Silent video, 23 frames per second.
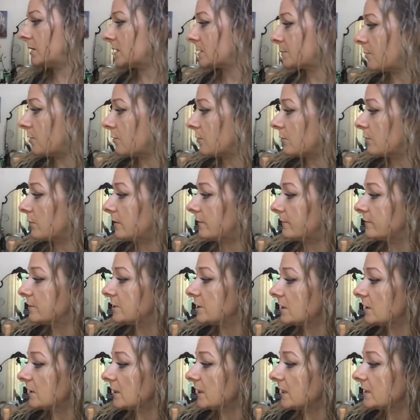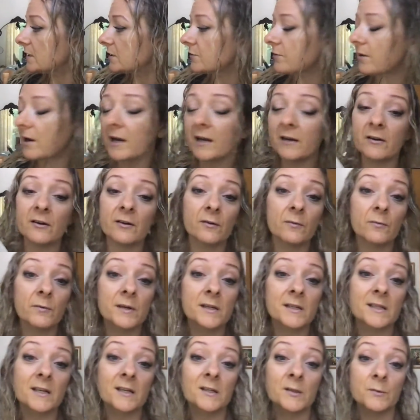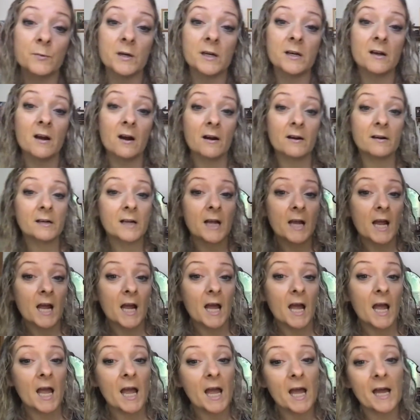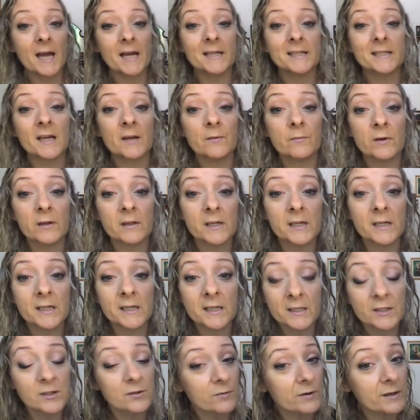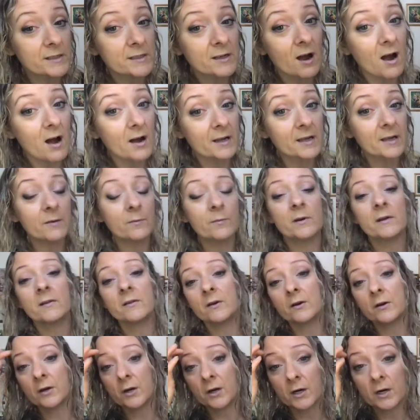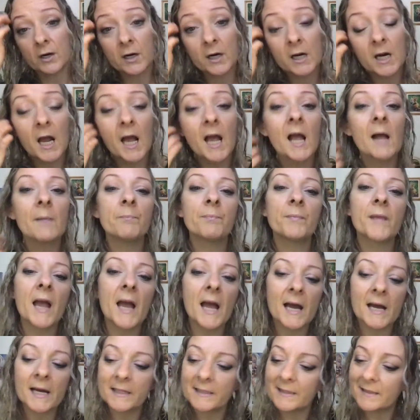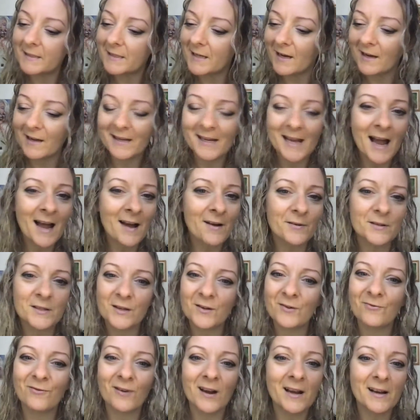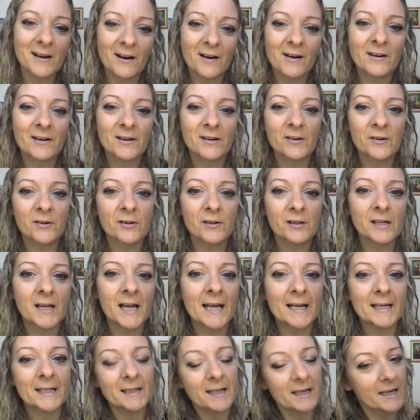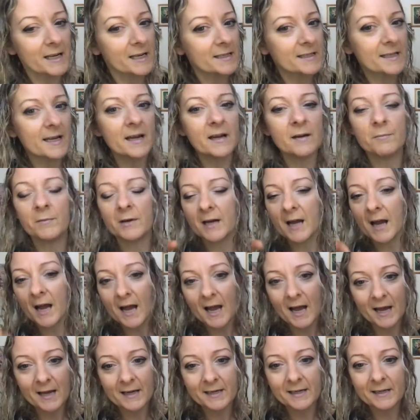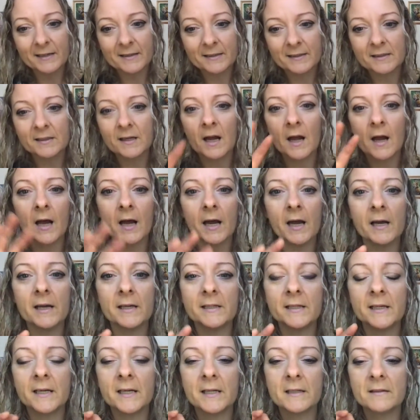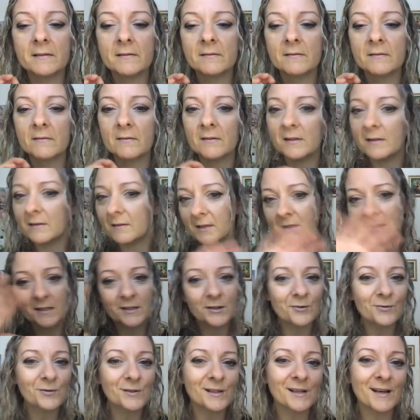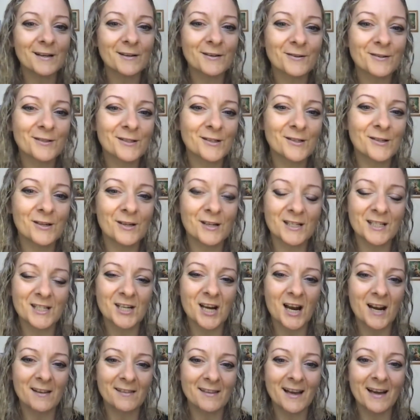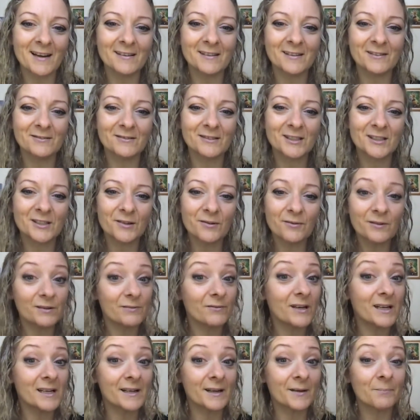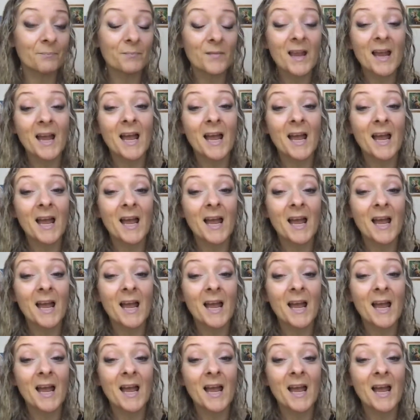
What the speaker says: I spoke with, Jillian Trainer, was a sweetheart. And I really enjoyed talking with her. And yeah, it was a great article. And like I say, I'm going to add it and in this newsletter so you can check that out too and read it.